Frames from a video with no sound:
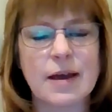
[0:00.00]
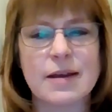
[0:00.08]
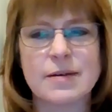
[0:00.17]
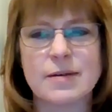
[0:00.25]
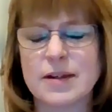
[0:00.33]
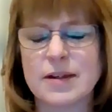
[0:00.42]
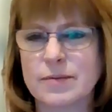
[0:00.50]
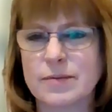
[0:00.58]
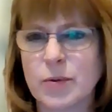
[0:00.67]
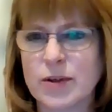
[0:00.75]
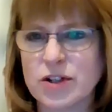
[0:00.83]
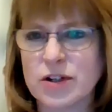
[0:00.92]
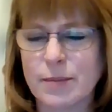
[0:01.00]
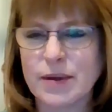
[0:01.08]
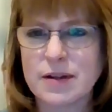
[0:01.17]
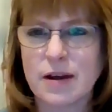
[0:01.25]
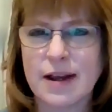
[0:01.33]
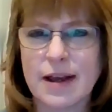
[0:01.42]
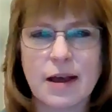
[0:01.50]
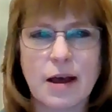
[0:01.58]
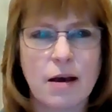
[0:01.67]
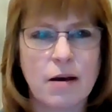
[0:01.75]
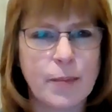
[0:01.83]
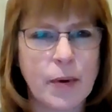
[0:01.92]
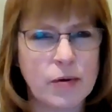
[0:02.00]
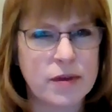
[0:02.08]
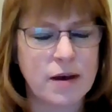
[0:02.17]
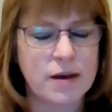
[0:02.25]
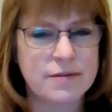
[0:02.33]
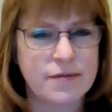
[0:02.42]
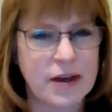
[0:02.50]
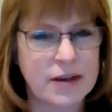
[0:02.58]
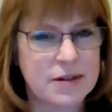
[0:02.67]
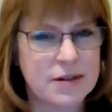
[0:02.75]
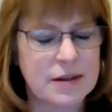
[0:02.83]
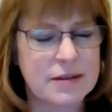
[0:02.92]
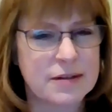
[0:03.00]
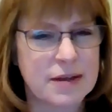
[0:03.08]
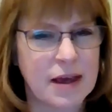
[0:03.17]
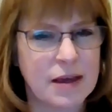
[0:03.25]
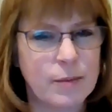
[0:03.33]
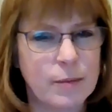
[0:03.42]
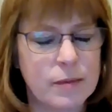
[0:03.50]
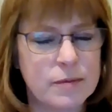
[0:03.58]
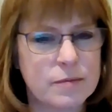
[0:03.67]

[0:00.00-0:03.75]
And a question I missed earlier, are both eyes affected the same?